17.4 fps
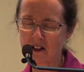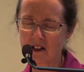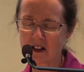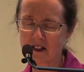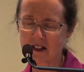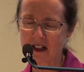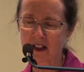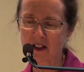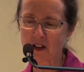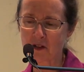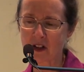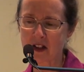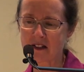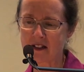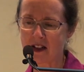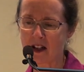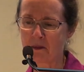sex
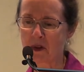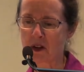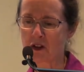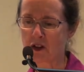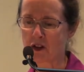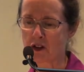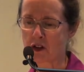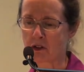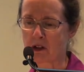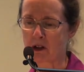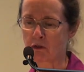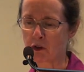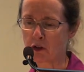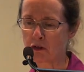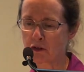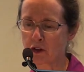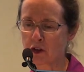reassignment surgery
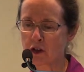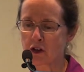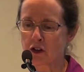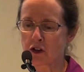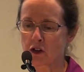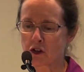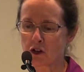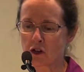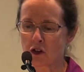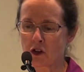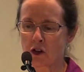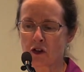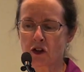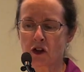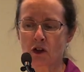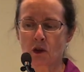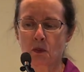refers to
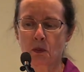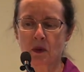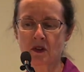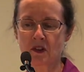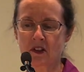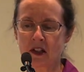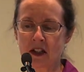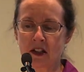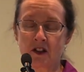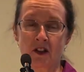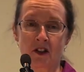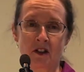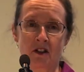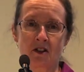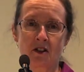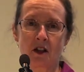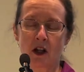surgical
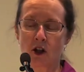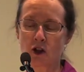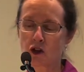procedures